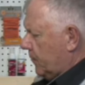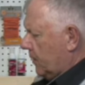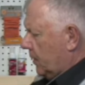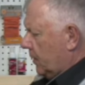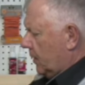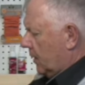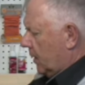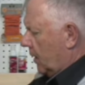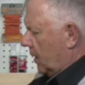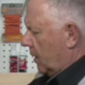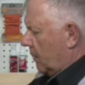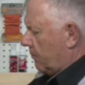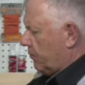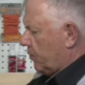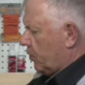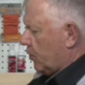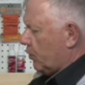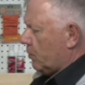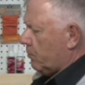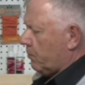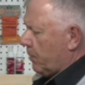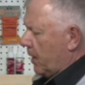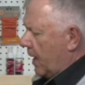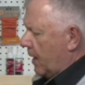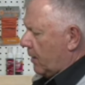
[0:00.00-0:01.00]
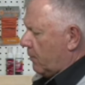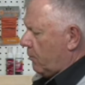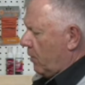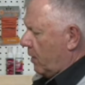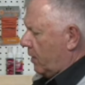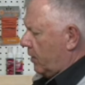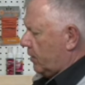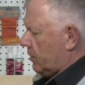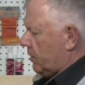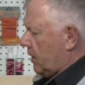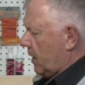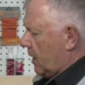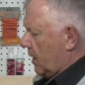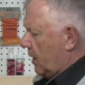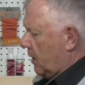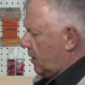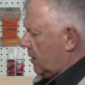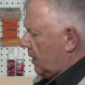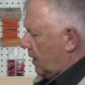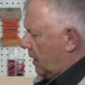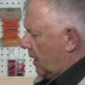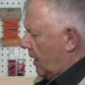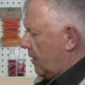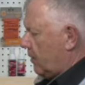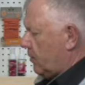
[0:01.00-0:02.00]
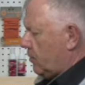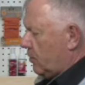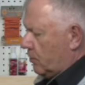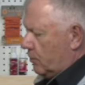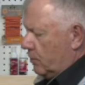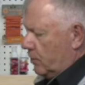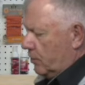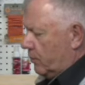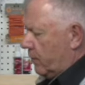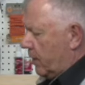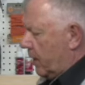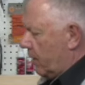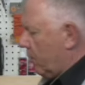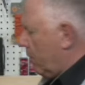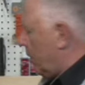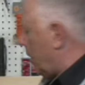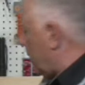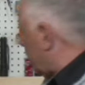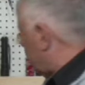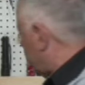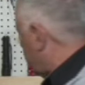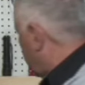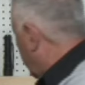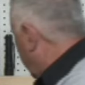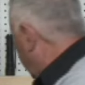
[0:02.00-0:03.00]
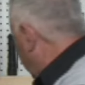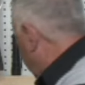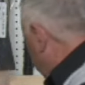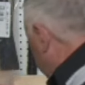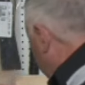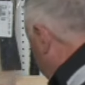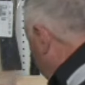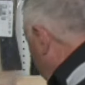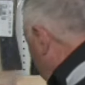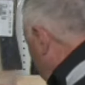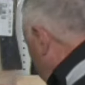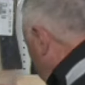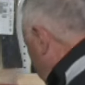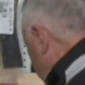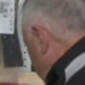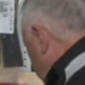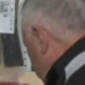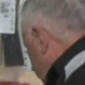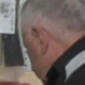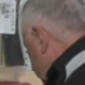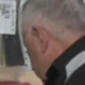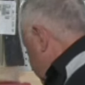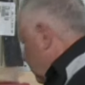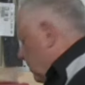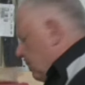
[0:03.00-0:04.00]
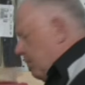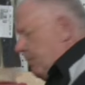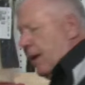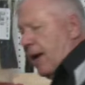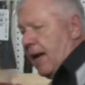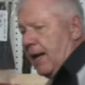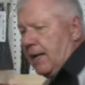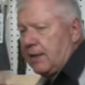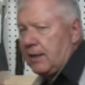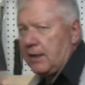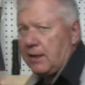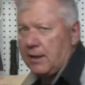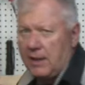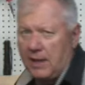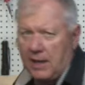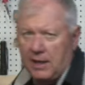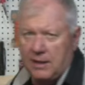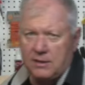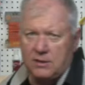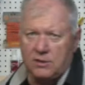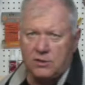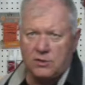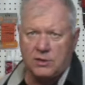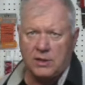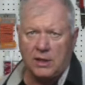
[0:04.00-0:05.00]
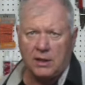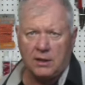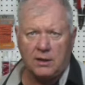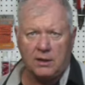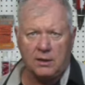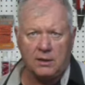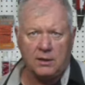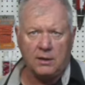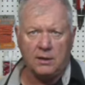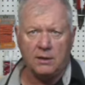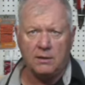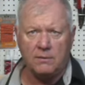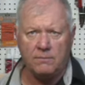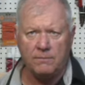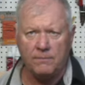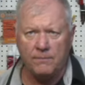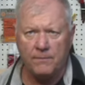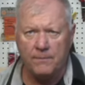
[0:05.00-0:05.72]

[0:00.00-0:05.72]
Do the black water tank and do the gray water tank. Just a packet of that stuck in there.